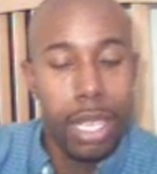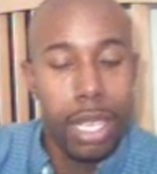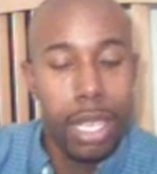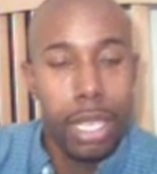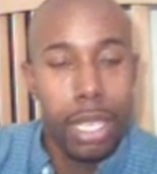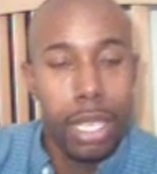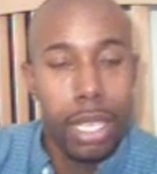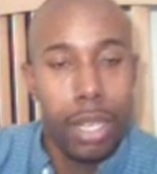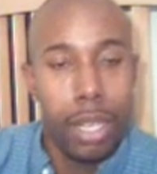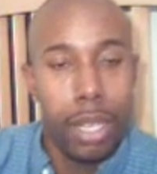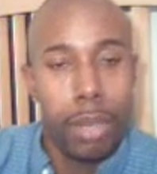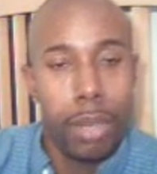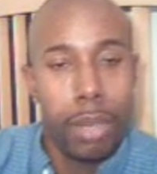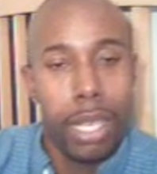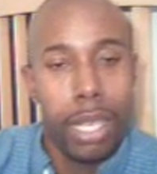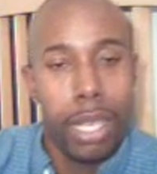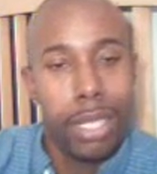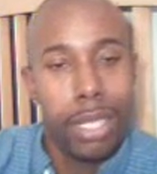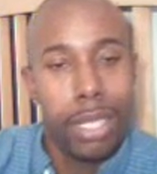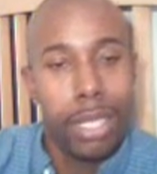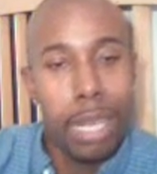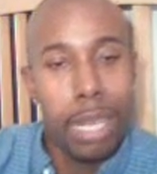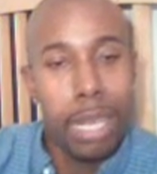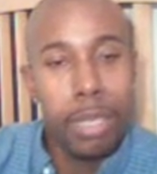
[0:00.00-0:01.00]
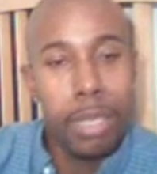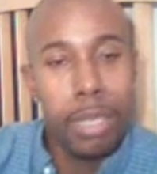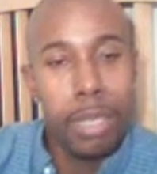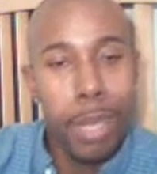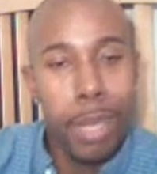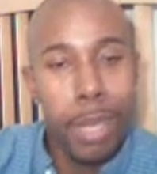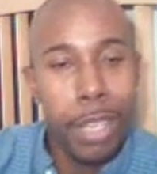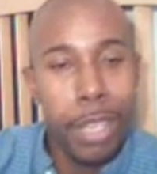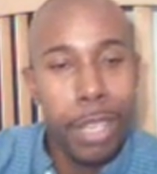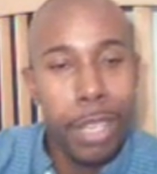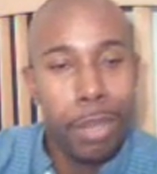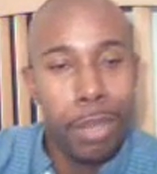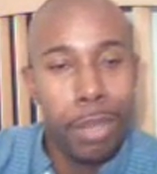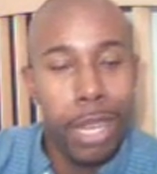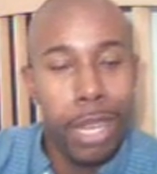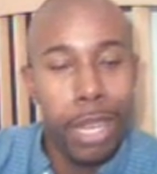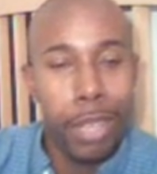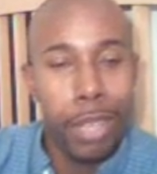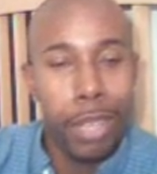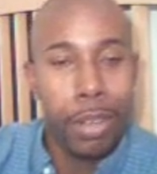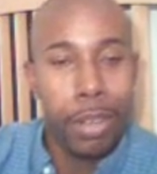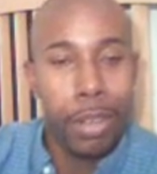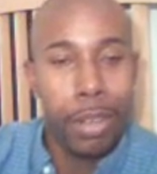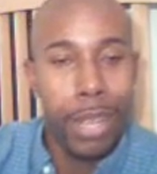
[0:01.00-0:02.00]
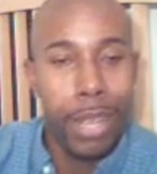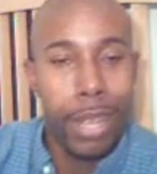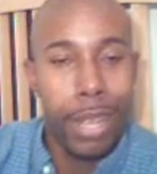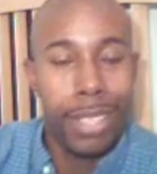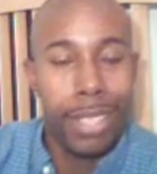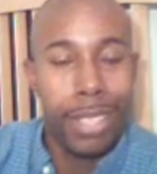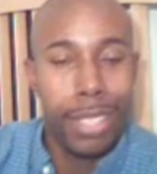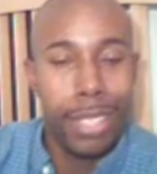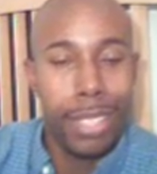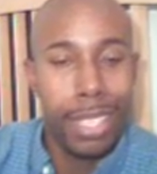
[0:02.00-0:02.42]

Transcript: I'm like, stop spending your money on crazy things.